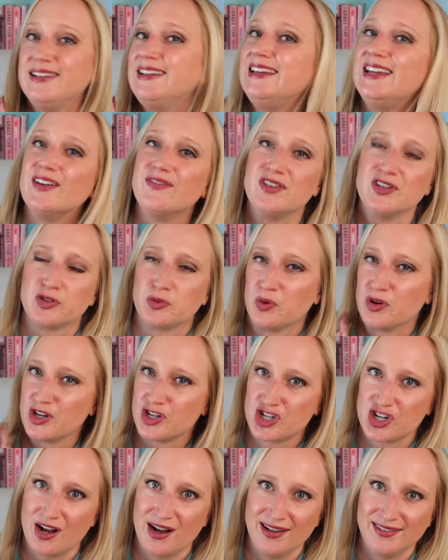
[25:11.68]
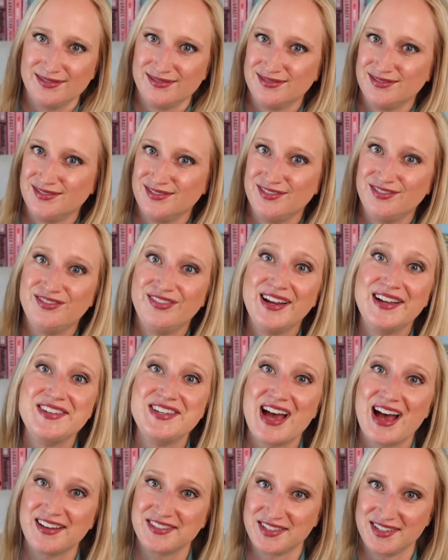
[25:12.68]
give this one a shot.
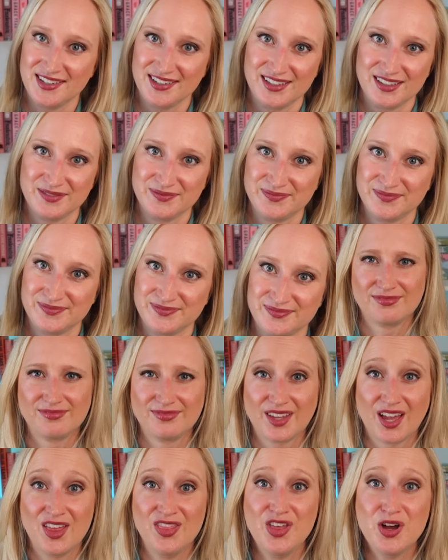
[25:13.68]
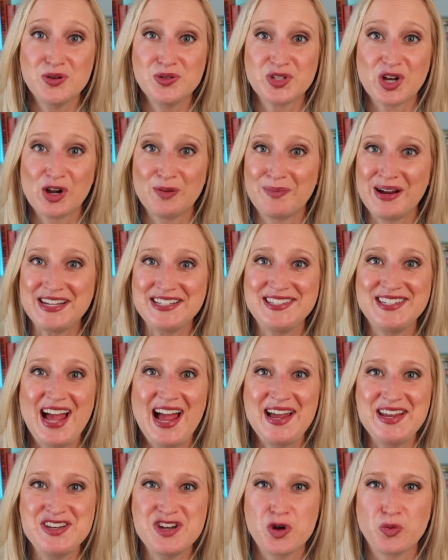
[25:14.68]
Fantastic. Those are my
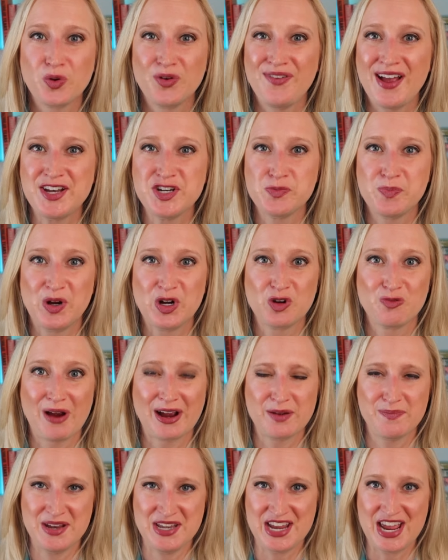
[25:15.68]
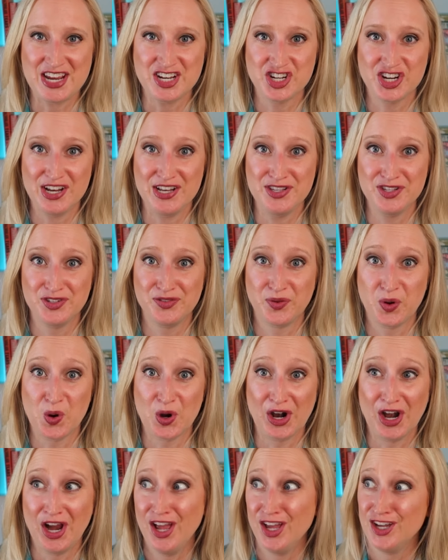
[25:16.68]
10 revenge book recommendations
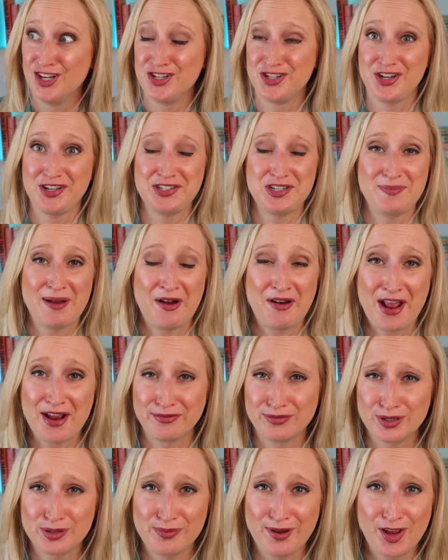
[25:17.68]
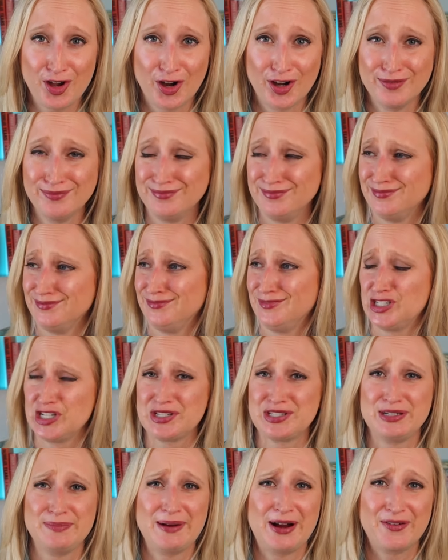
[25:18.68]
for just about every reader,
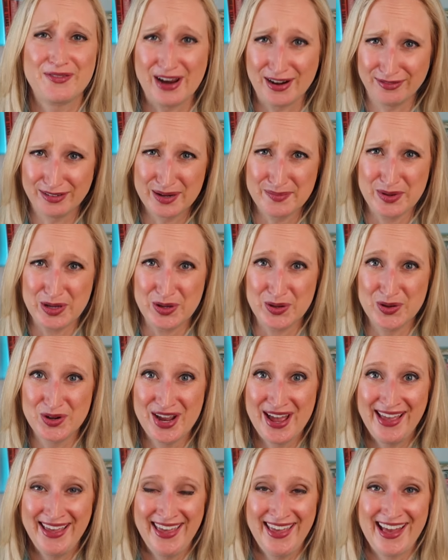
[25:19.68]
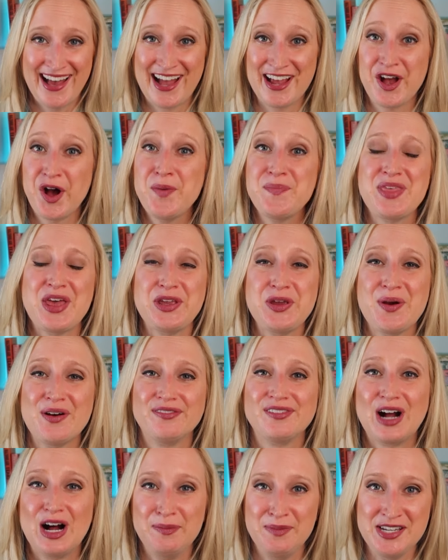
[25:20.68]
just about every mood. I hope that you
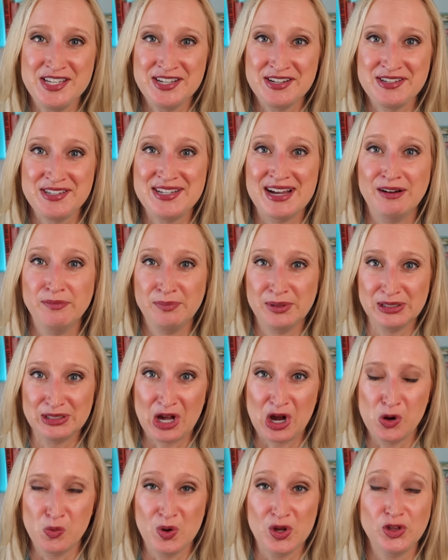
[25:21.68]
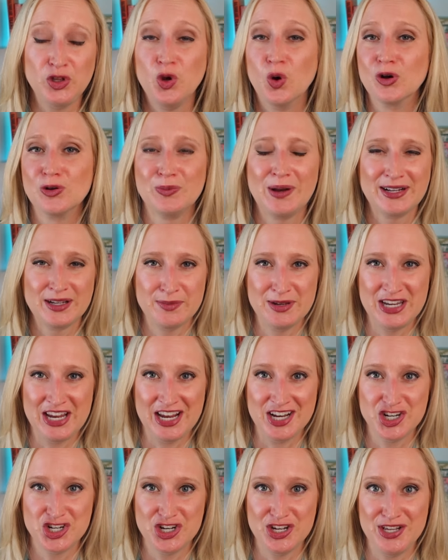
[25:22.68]
have commented down below with your
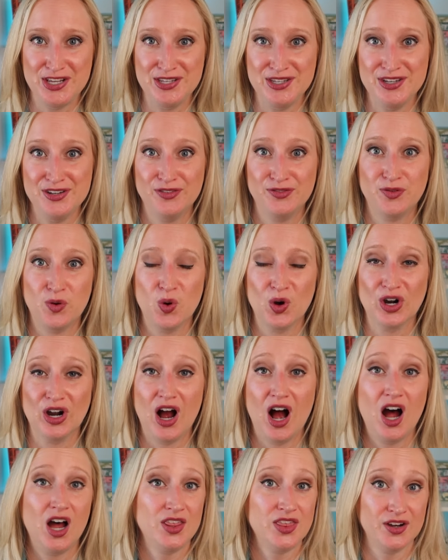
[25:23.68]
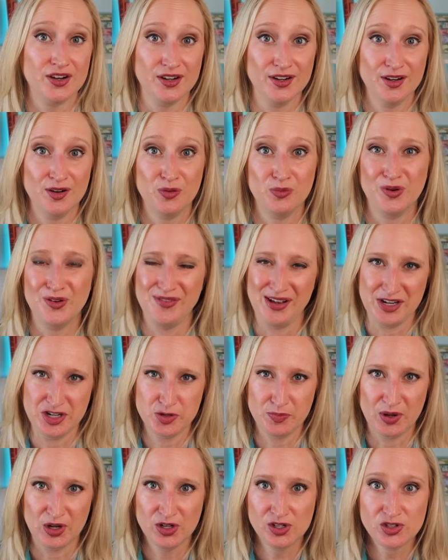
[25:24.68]
recommendation for other
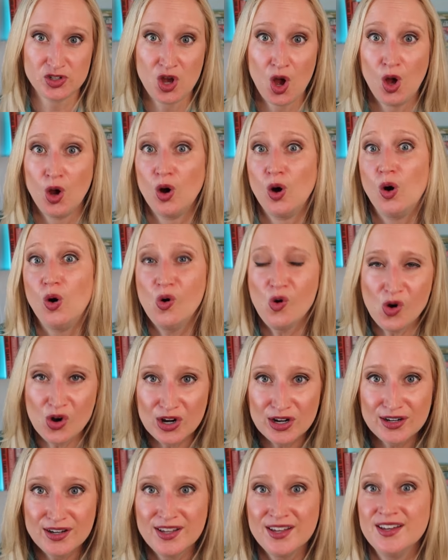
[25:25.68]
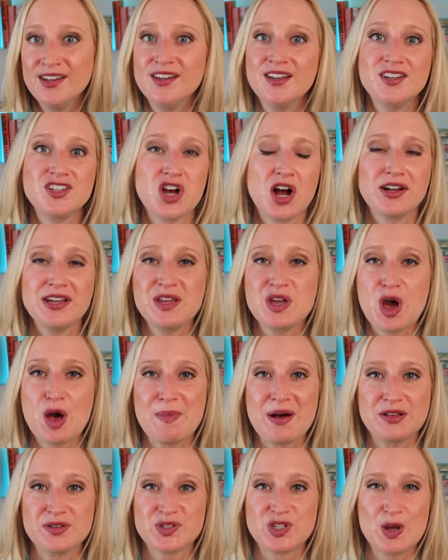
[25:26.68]
revenge books or talking
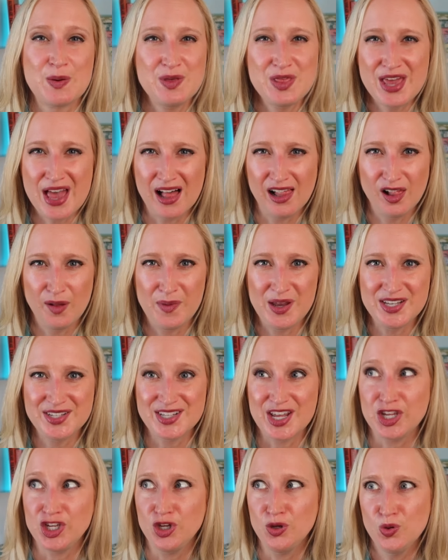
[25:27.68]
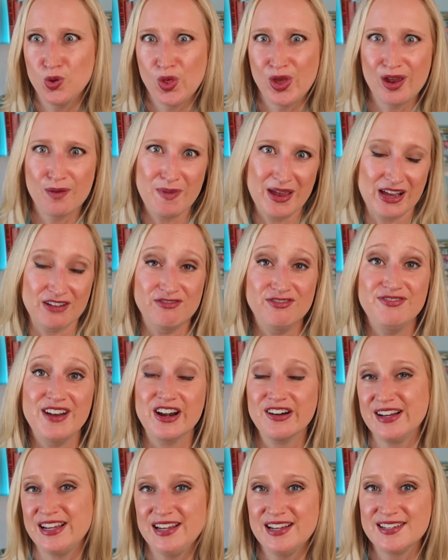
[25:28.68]
about some of the elements that you think make a
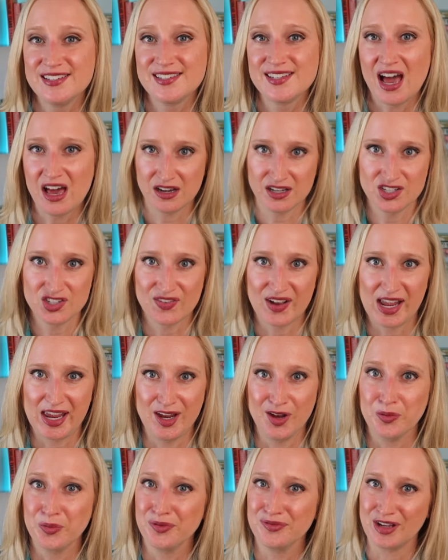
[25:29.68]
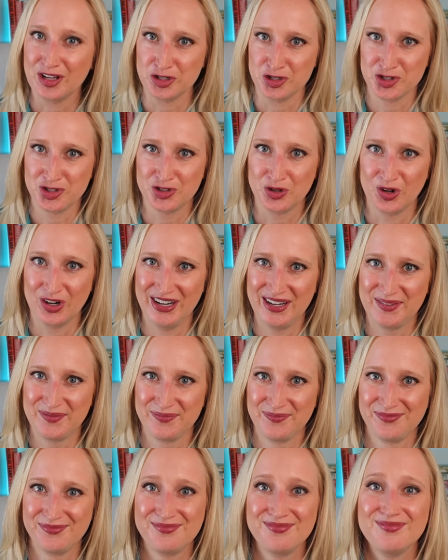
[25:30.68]
very satisfying revenge story.
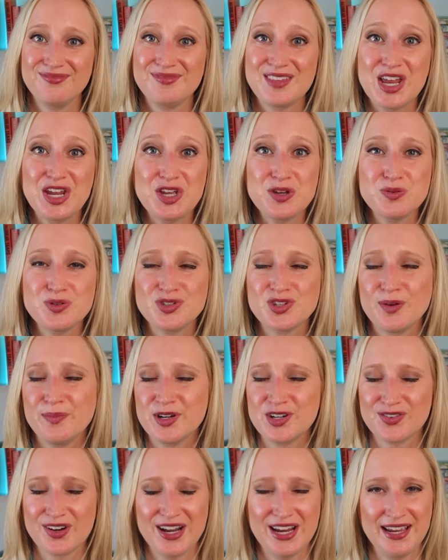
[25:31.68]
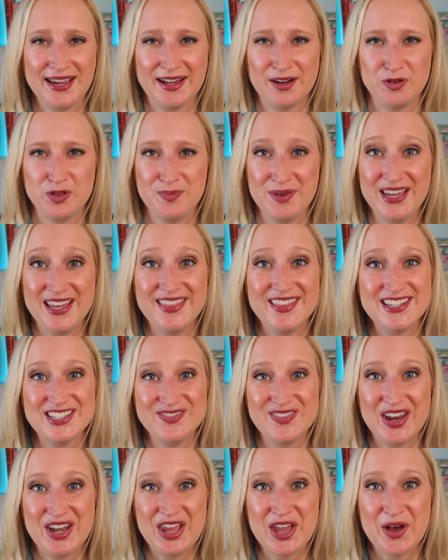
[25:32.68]
Thank you so much for hanging out with me in
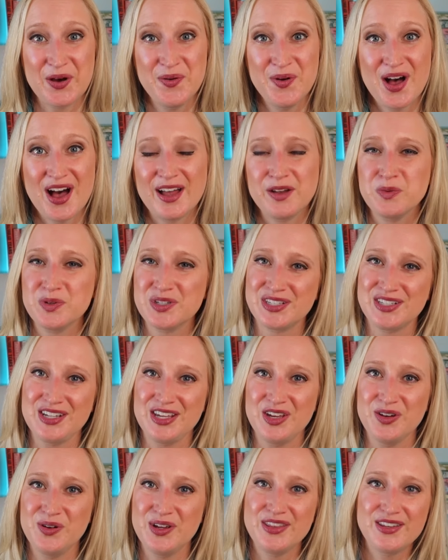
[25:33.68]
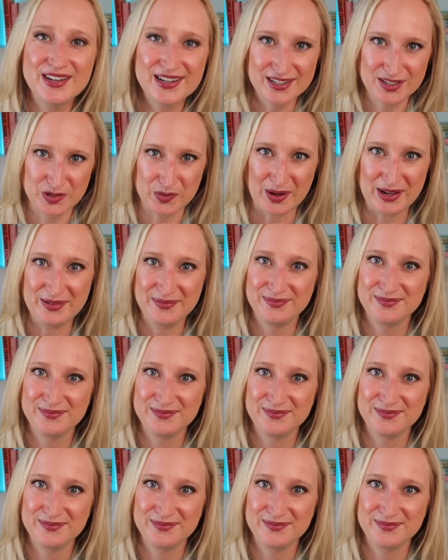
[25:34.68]
this video. I will see you in the next one.